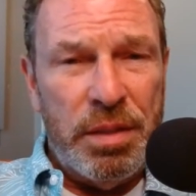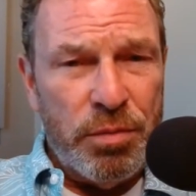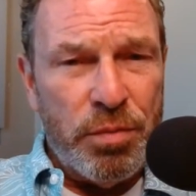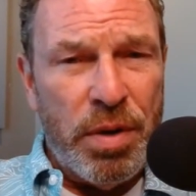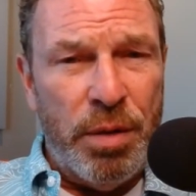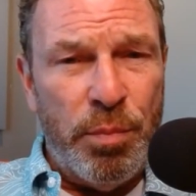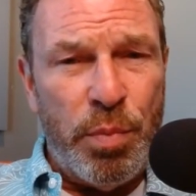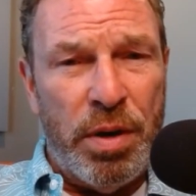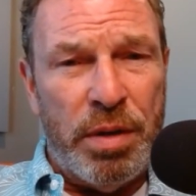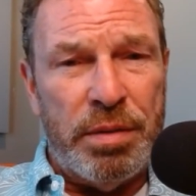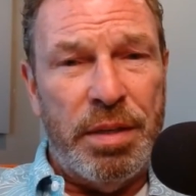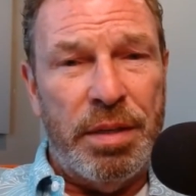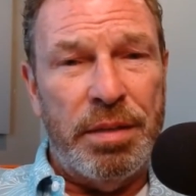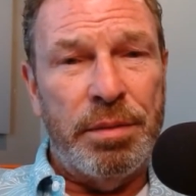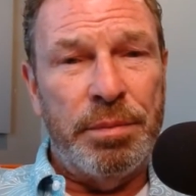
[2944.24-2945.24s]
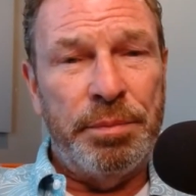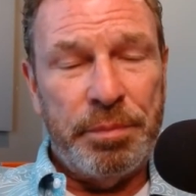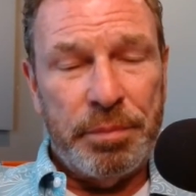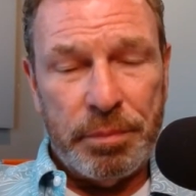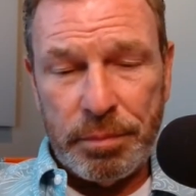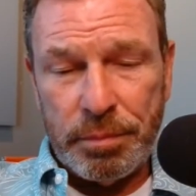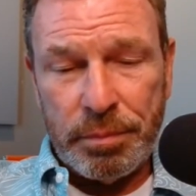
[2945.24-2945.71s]
let's write a process.
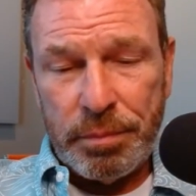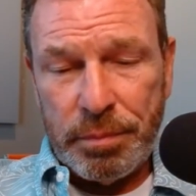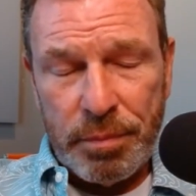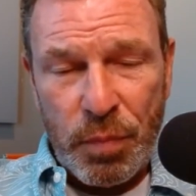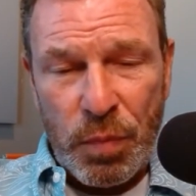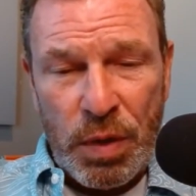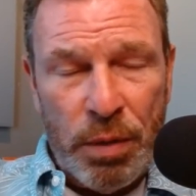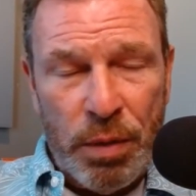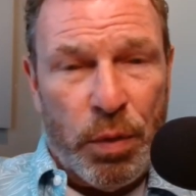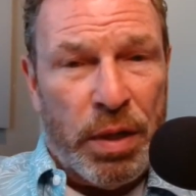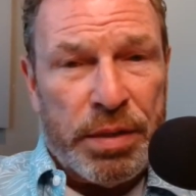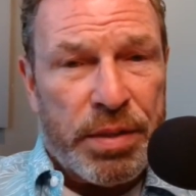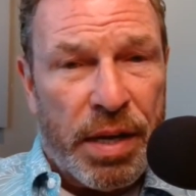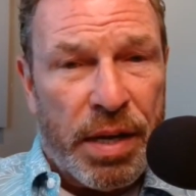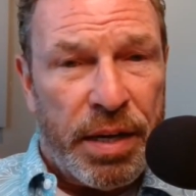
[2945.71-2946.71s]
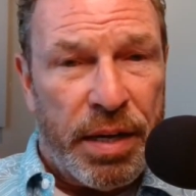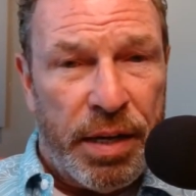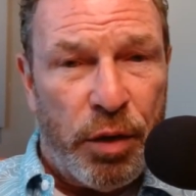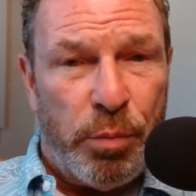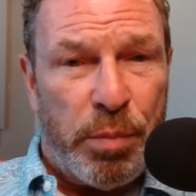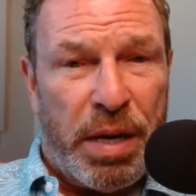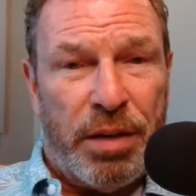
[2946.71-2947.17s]
Well, it's not going to
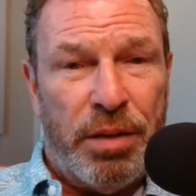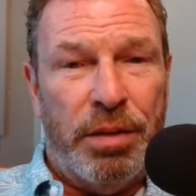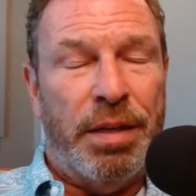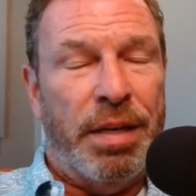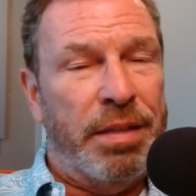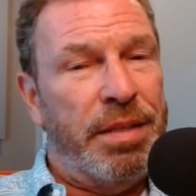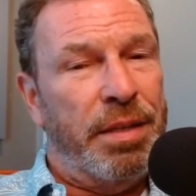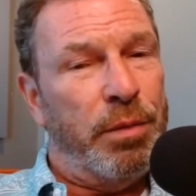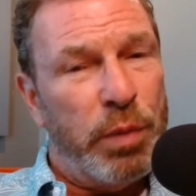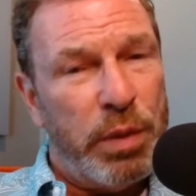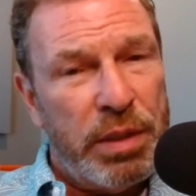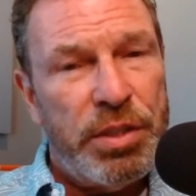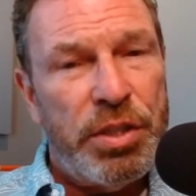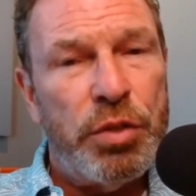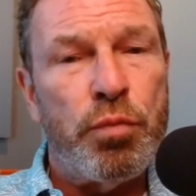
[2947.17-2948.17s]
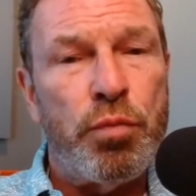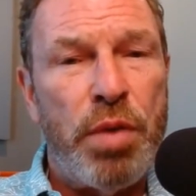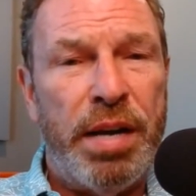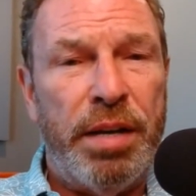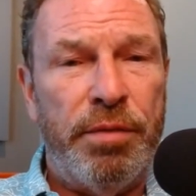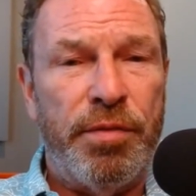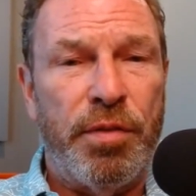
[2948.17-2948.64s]
help, Michael. And I said, well, let's just
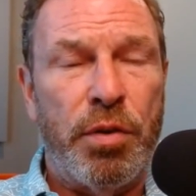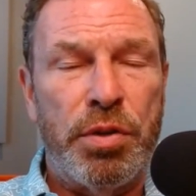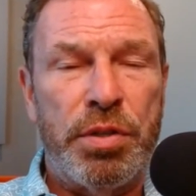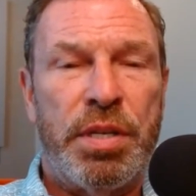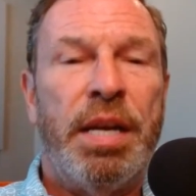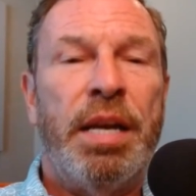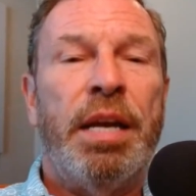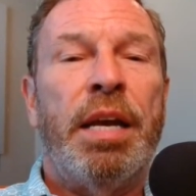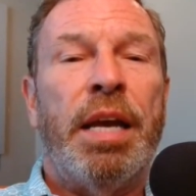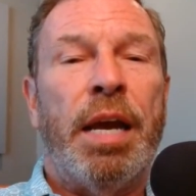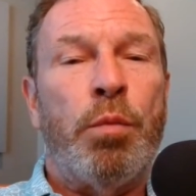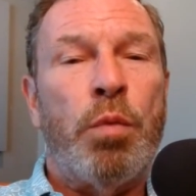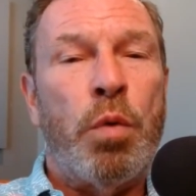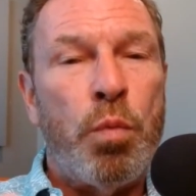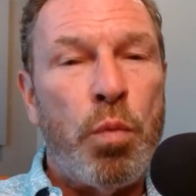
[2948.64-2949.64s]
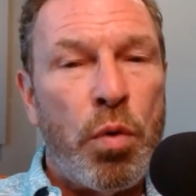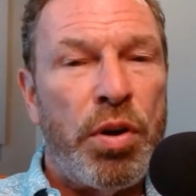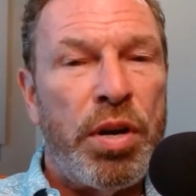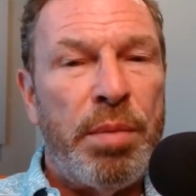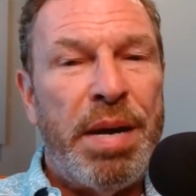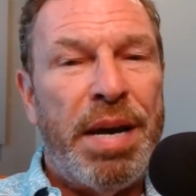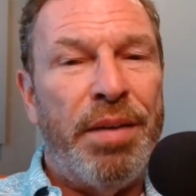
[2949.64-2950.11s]
write it first, and we'll
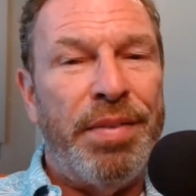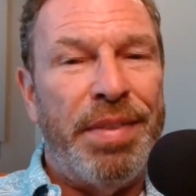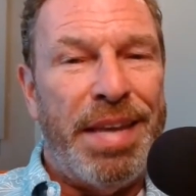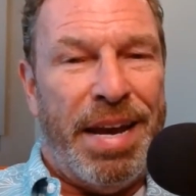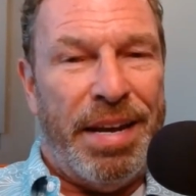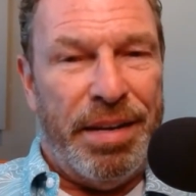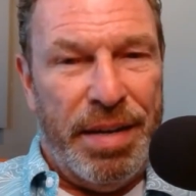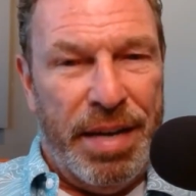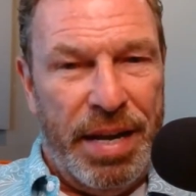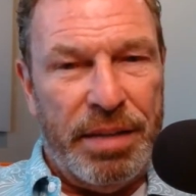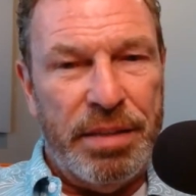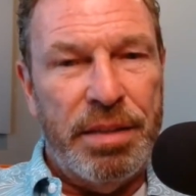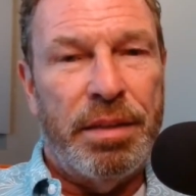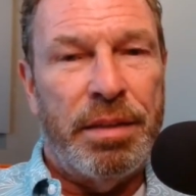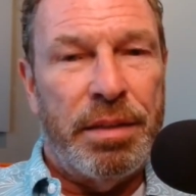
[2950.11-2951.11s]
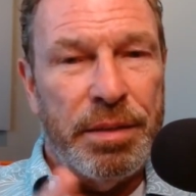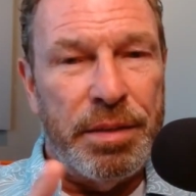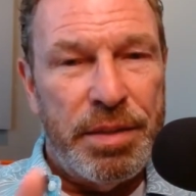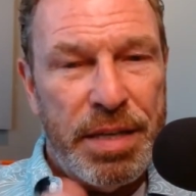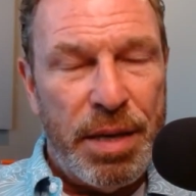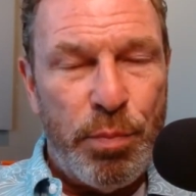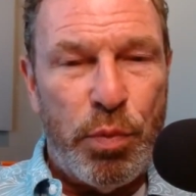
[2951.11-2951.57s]
worry about that next.
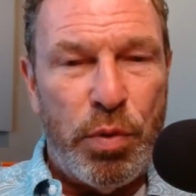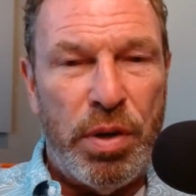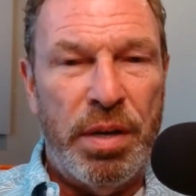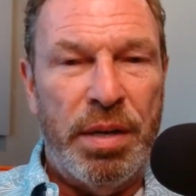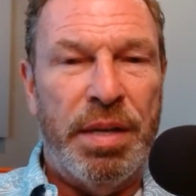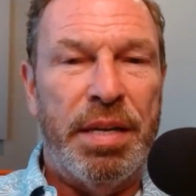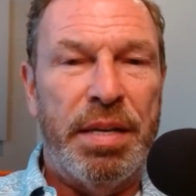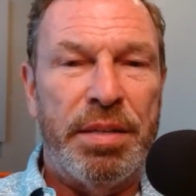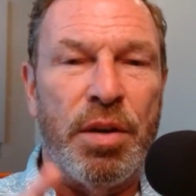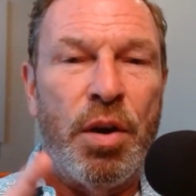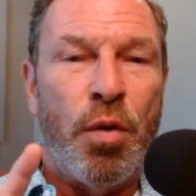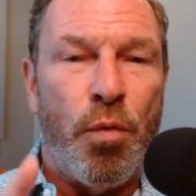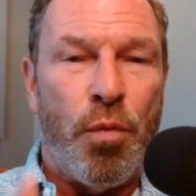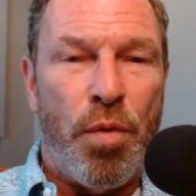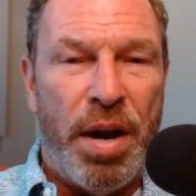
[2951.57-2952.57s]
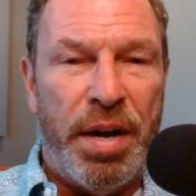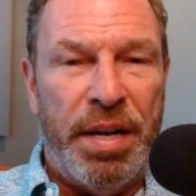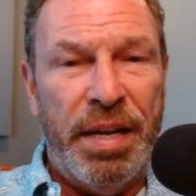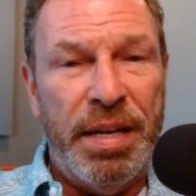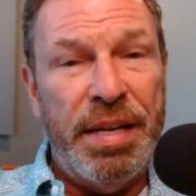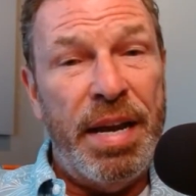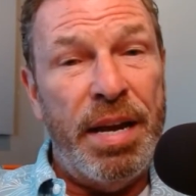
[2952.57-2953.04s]
Step one is writing
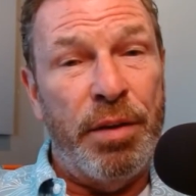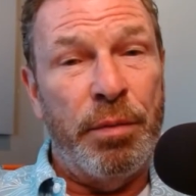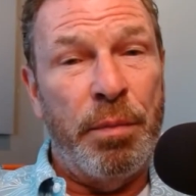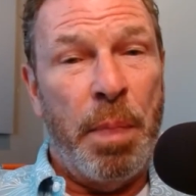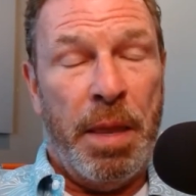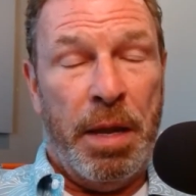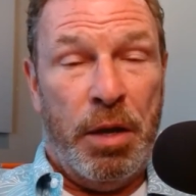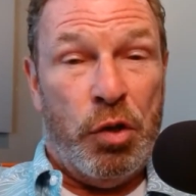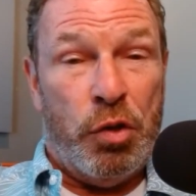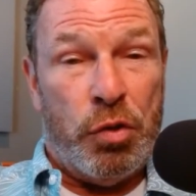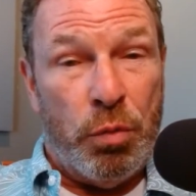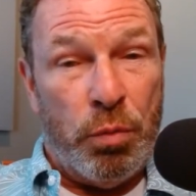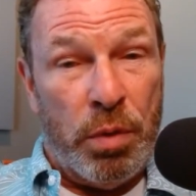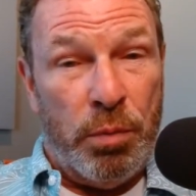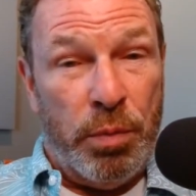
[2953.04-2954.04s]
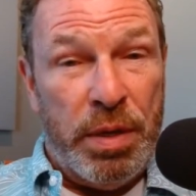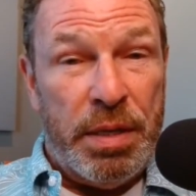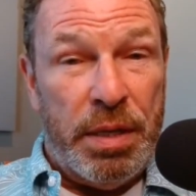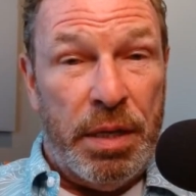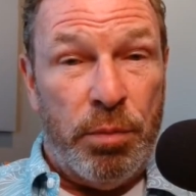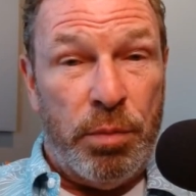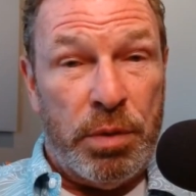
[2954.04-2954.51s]
it down. So what we
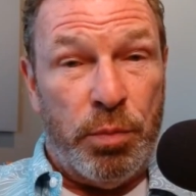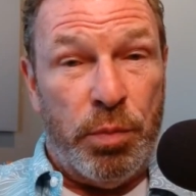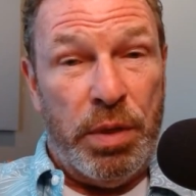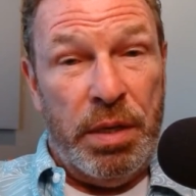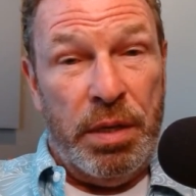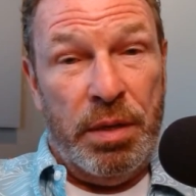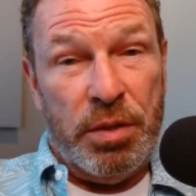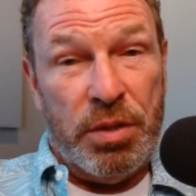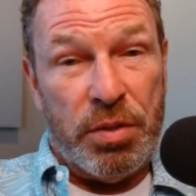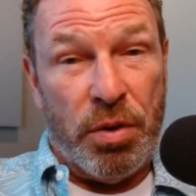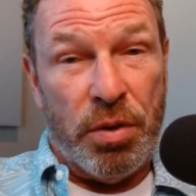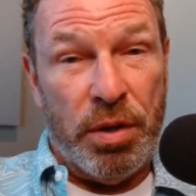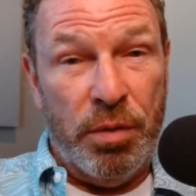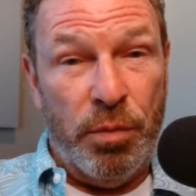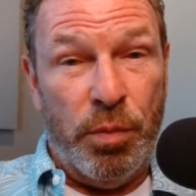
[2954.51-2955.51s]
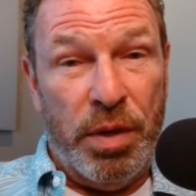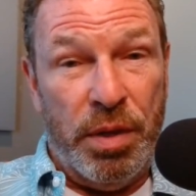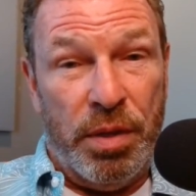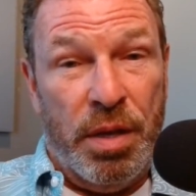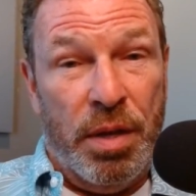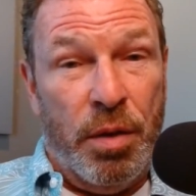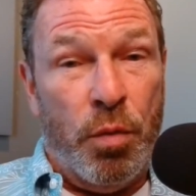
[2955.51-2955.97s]
did was we started
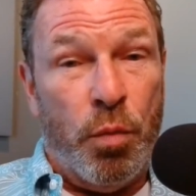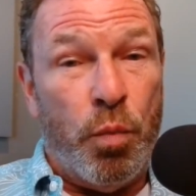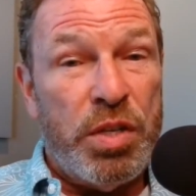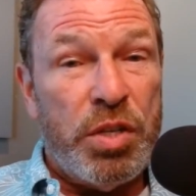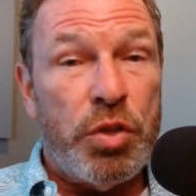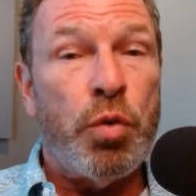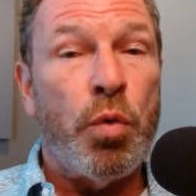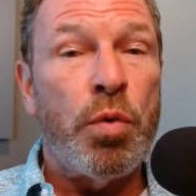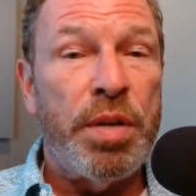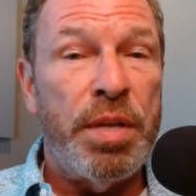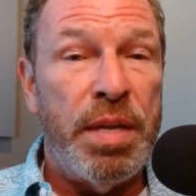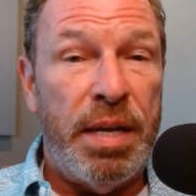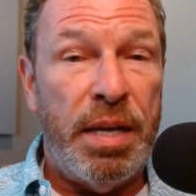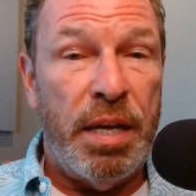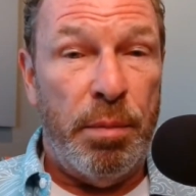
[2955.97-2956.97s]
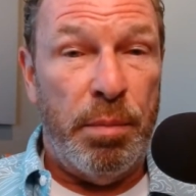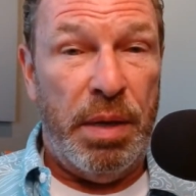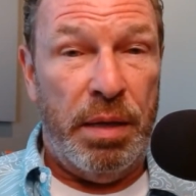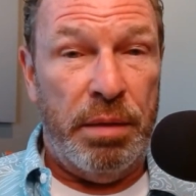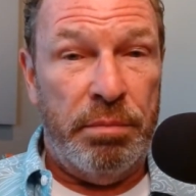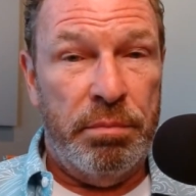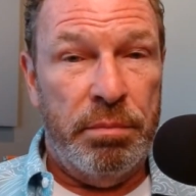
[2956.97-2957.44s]
with, which door do they come
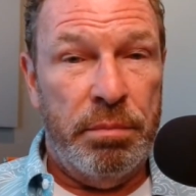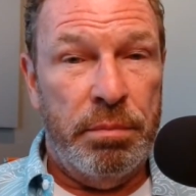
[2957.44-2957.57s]
in?